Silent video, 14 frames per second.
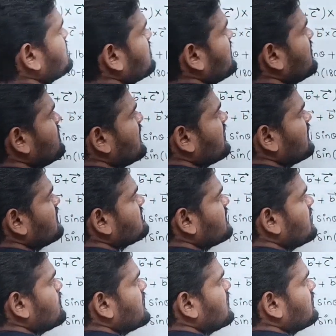cross
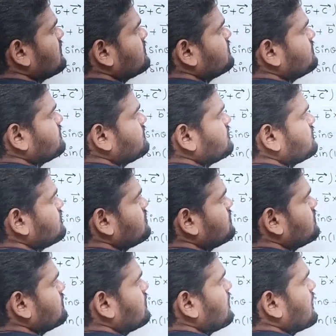a bar
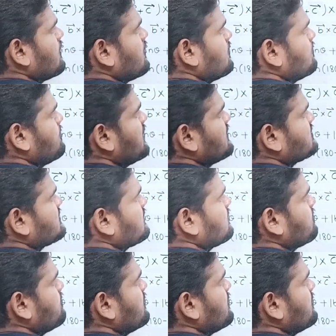plus